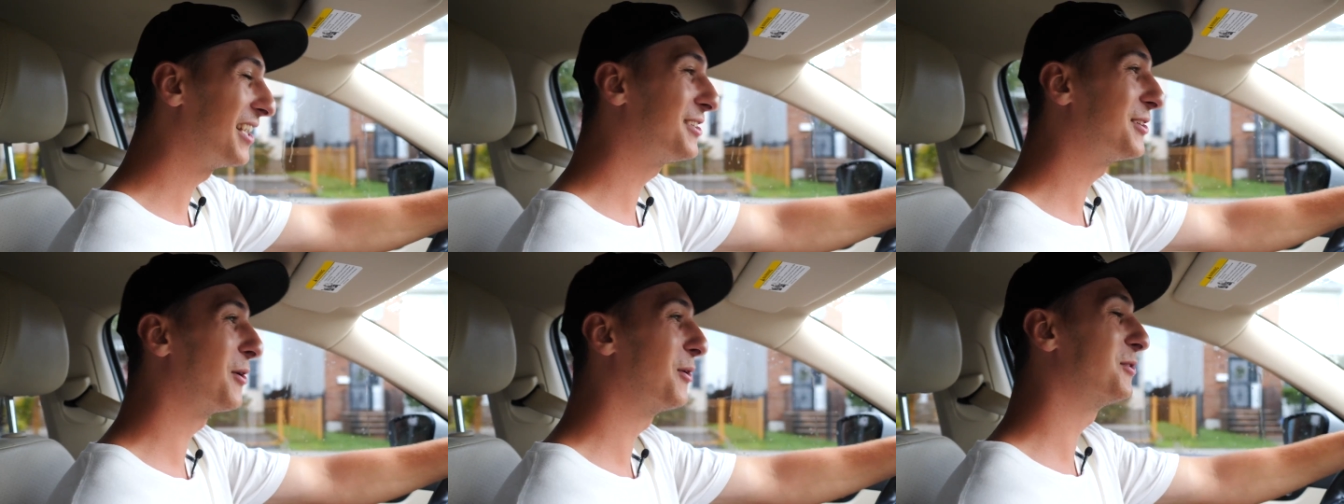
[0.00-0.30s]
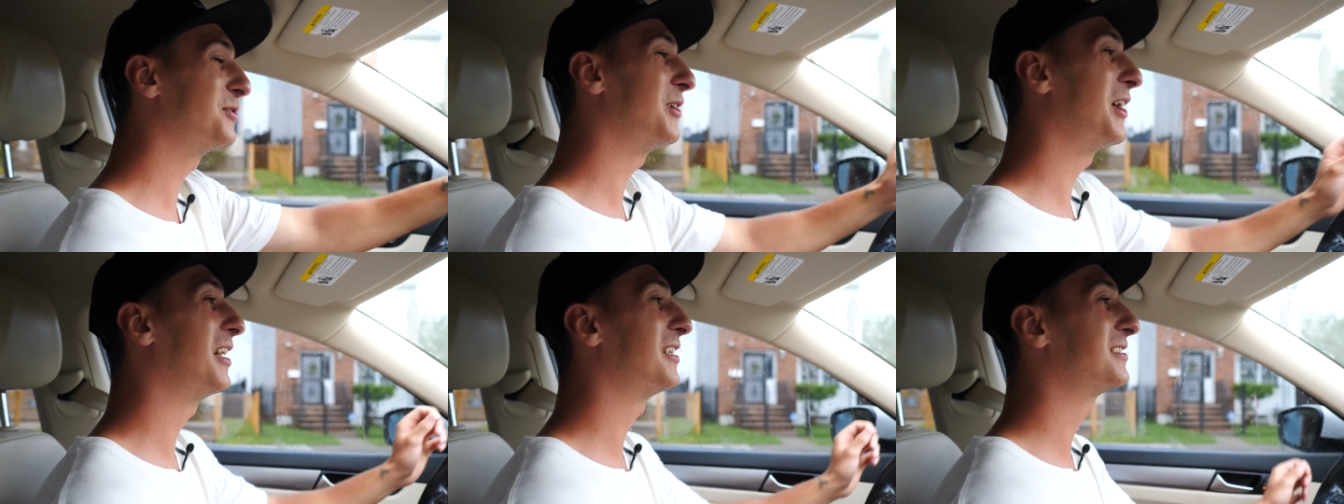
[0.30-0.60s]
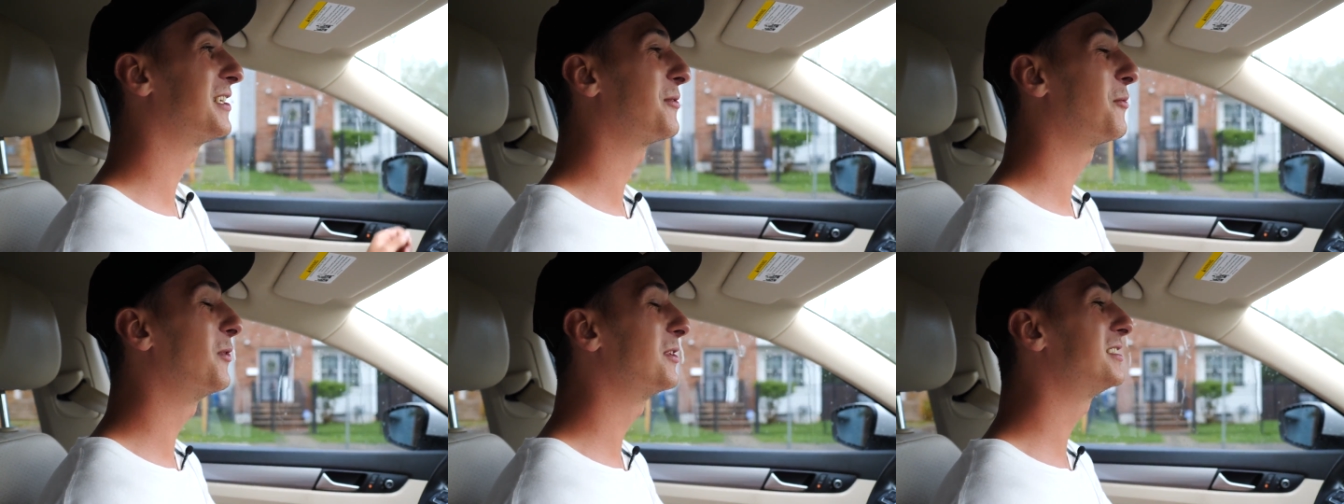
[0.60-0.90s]
I told you, I
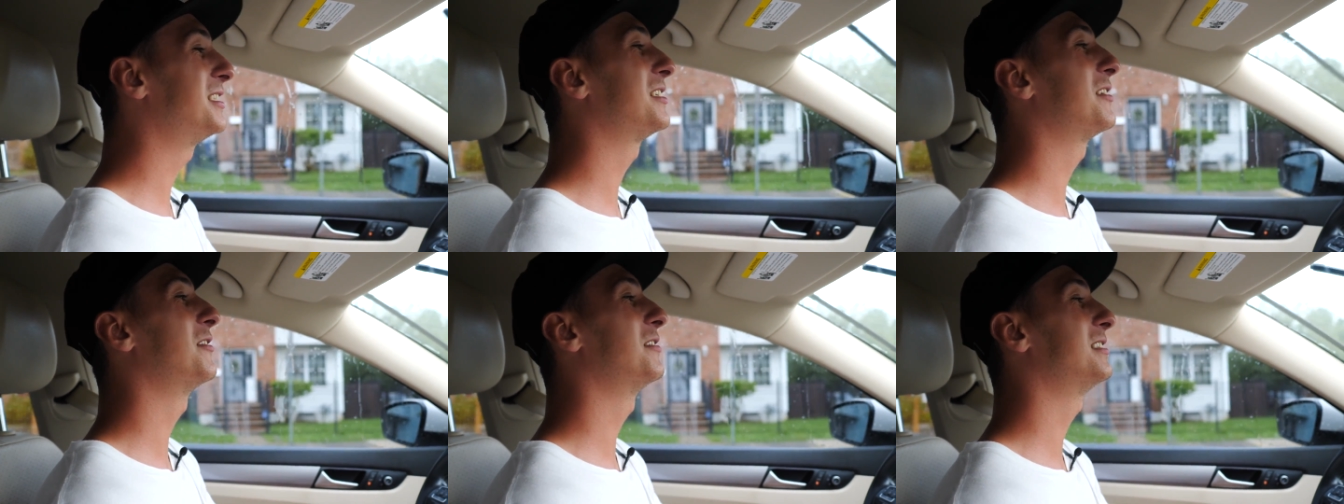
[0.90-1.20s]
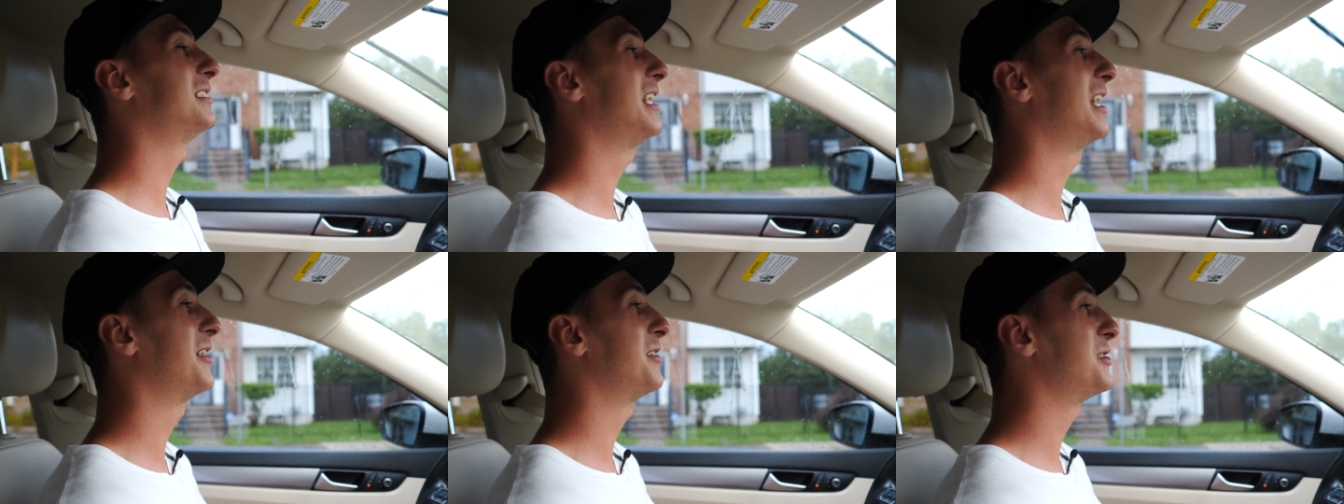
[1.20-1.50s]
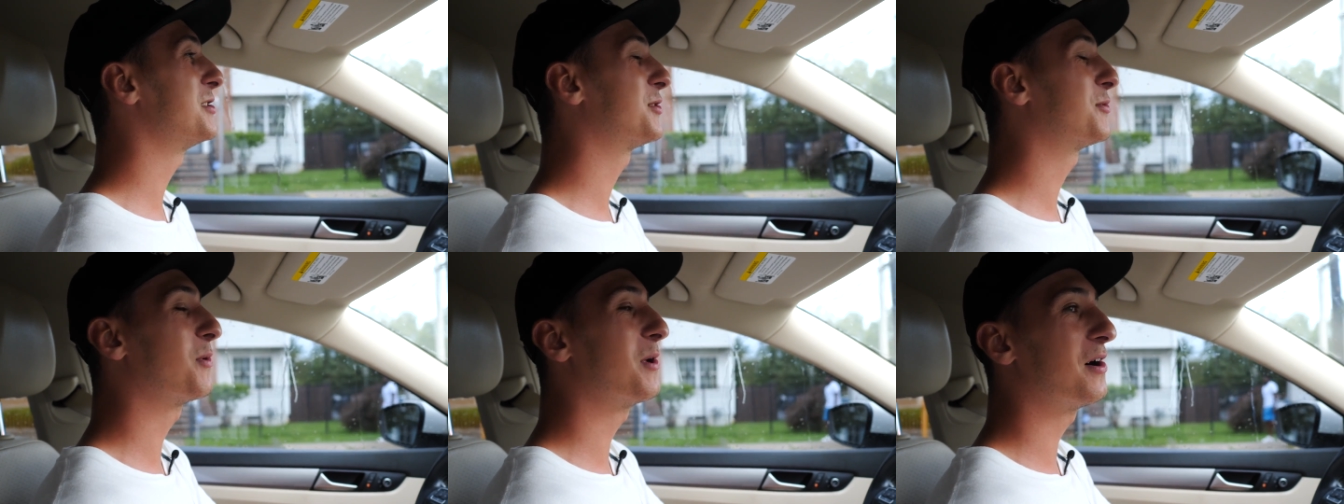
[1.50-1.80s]
was like, once he goes down
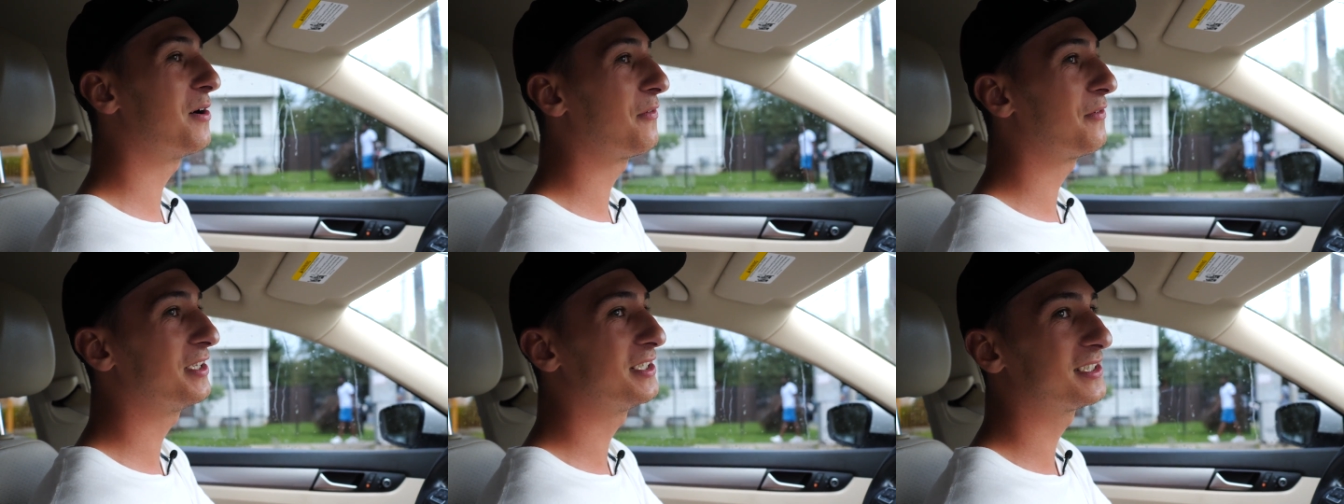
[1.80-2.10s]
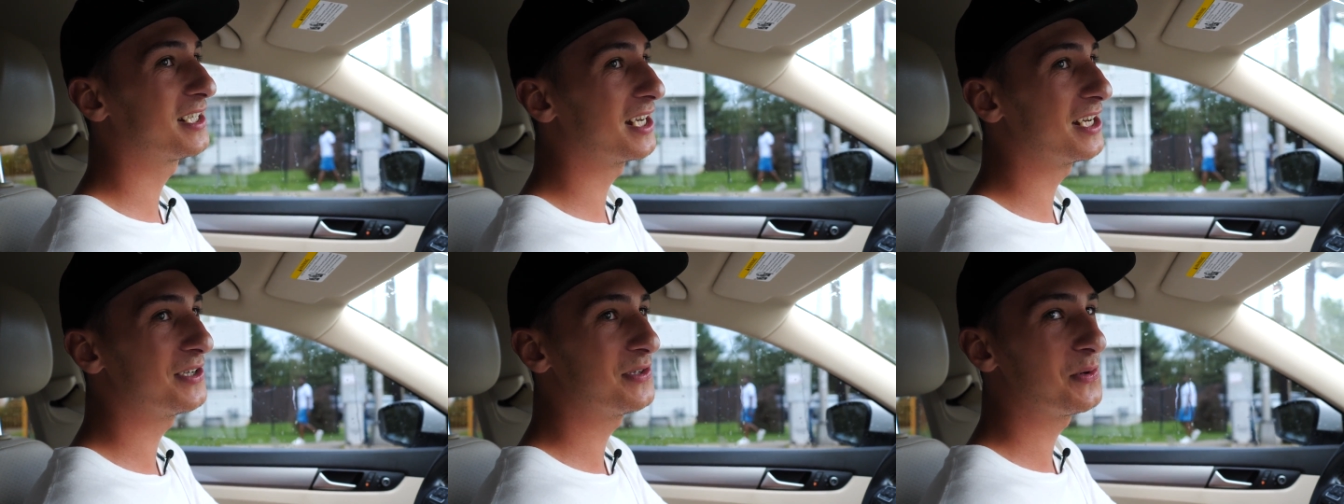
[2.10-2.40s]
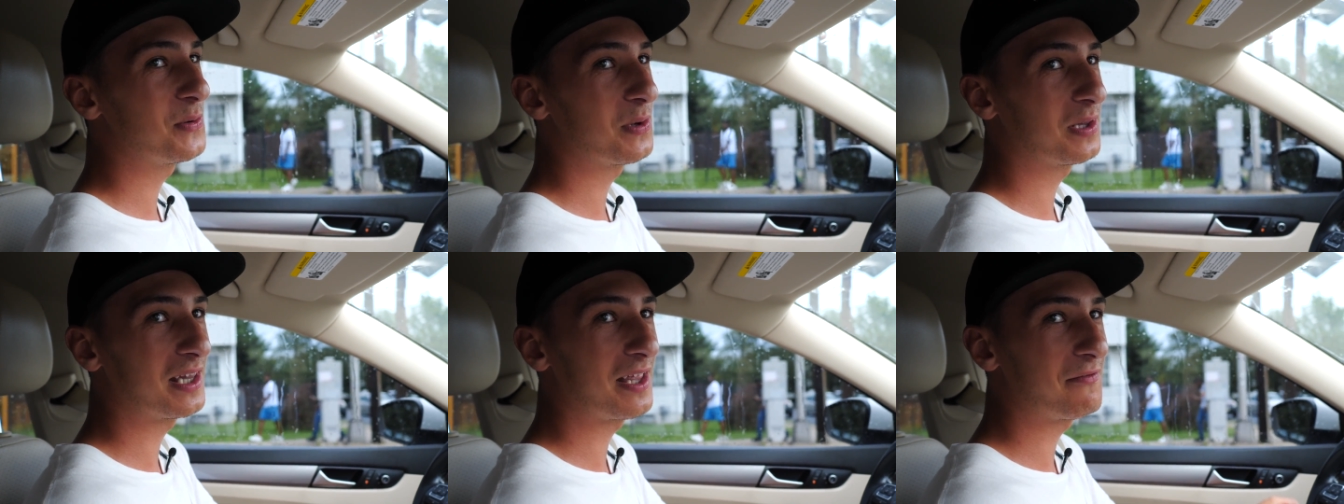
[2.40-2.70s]
to 12, he's gonna
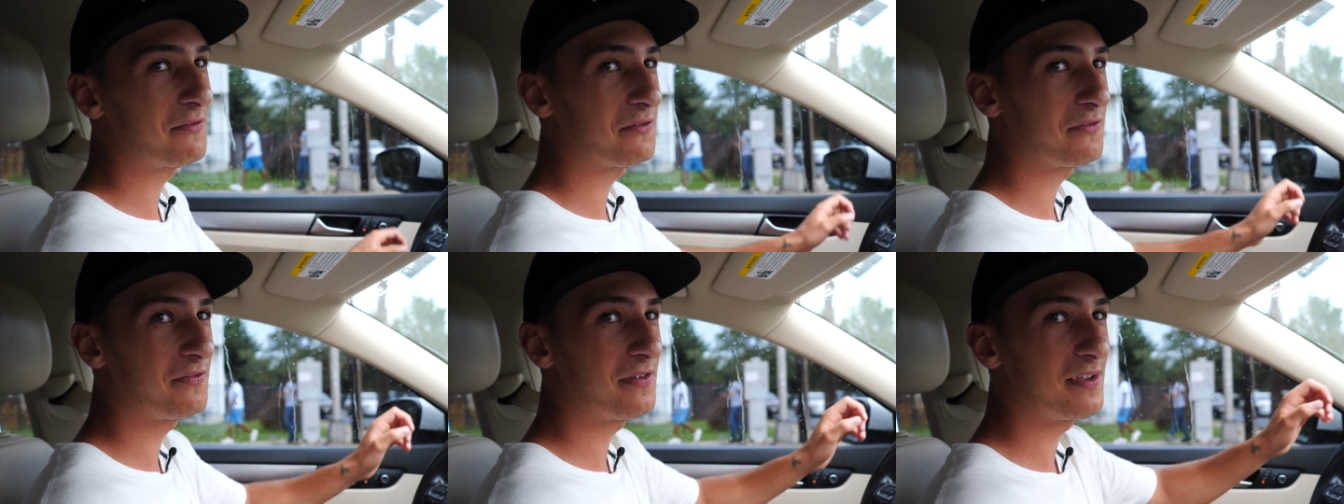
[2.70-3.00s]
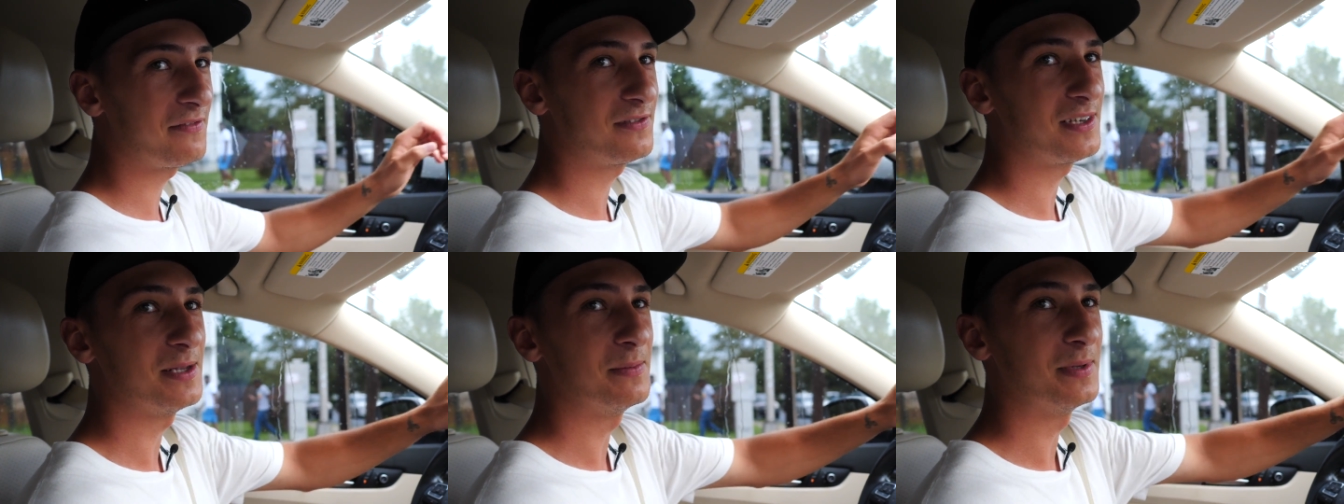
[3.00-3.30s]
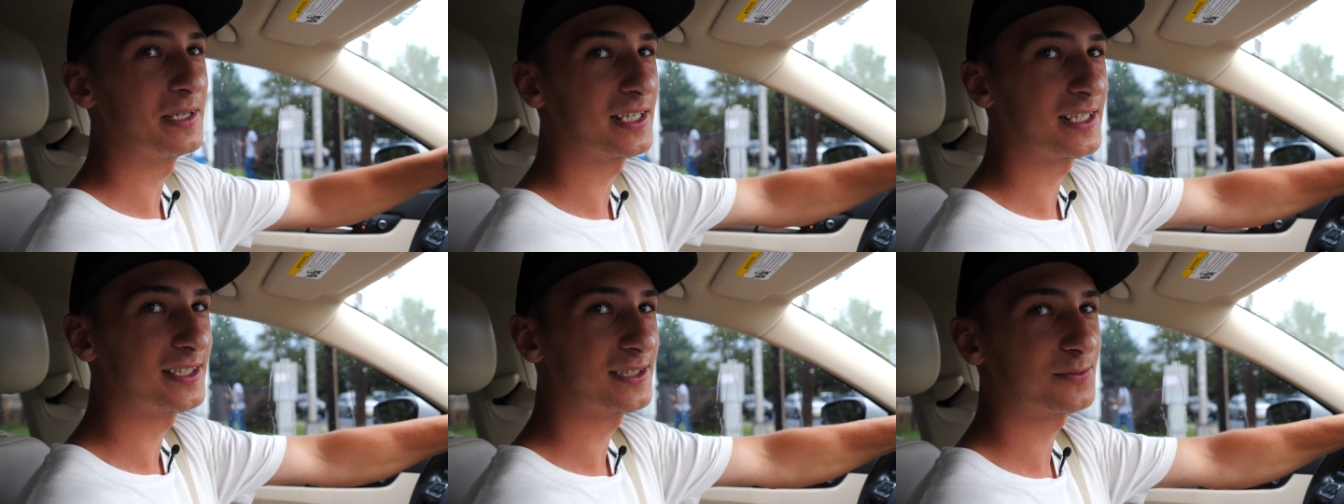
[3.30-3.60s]
do 1150
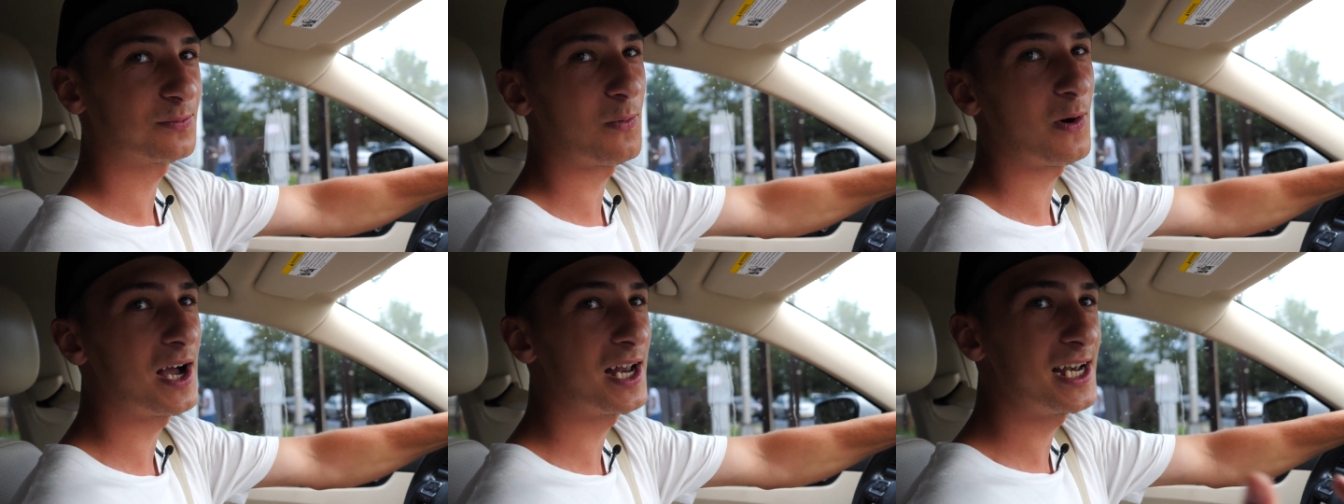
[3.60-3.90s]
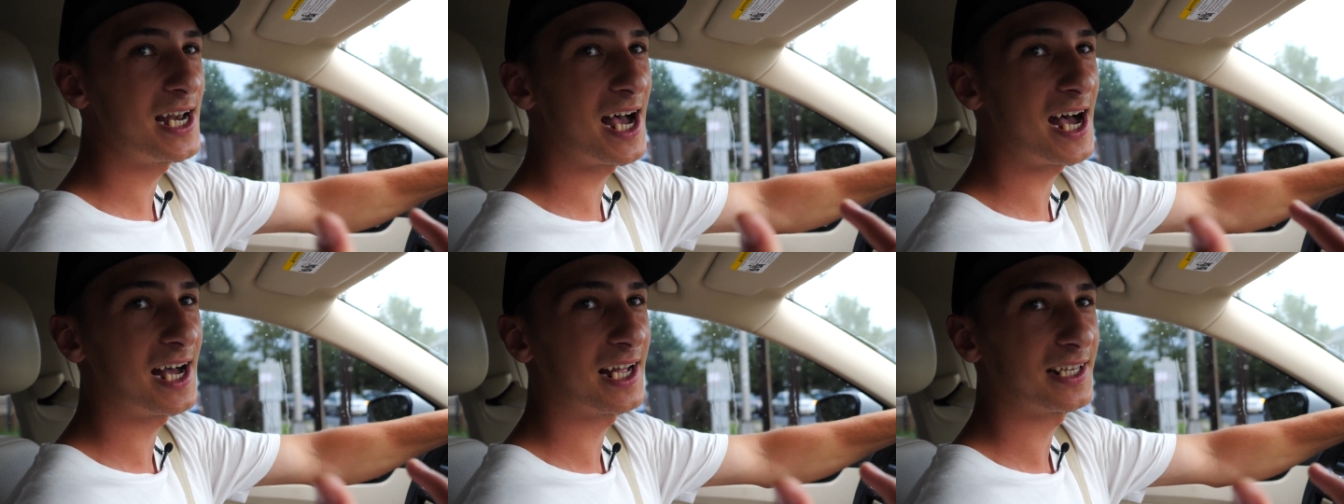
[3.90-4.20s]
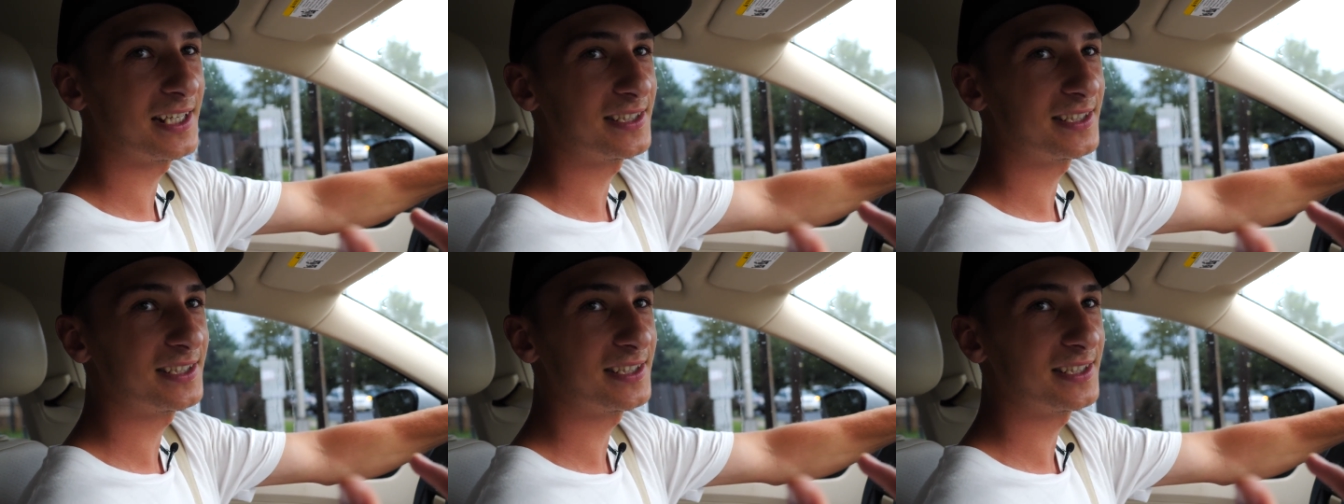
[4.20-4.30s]
because why not?